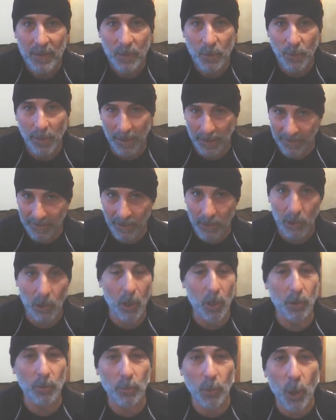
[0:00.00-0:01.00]
wearing the
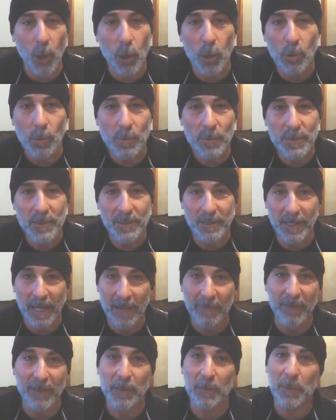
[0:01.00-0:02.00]
long robes and
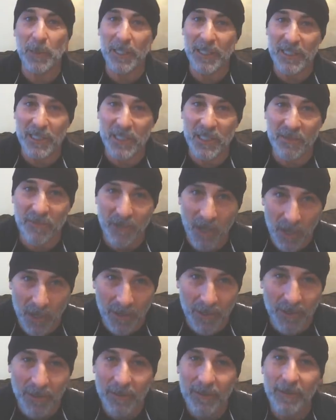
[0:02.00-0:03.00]
having the places of
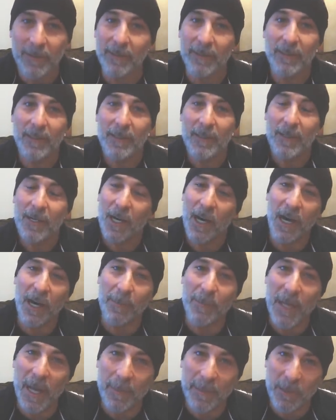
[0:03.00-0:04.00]
honor and
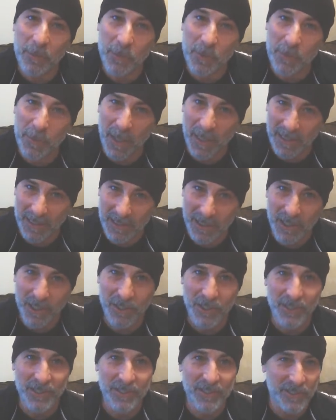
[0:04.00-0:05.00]
hobnobbing with
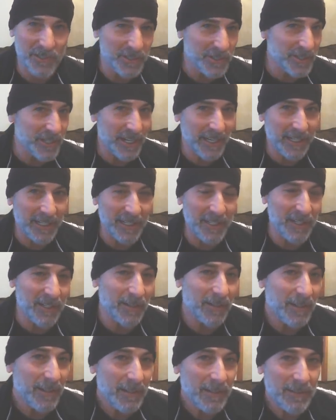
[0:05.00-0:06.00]
politicians and signing
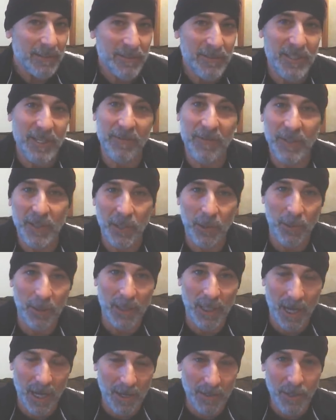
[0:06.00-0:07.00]
in 7
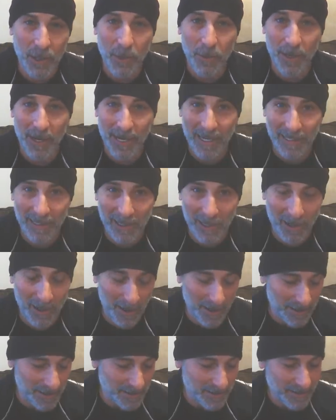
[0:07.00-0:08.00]
Noahide
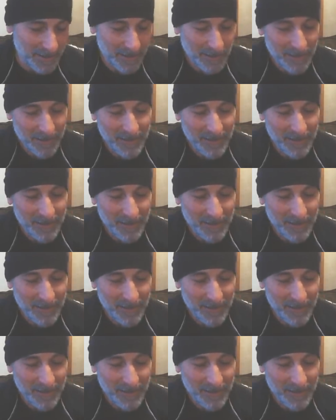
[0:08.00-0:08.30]
laws.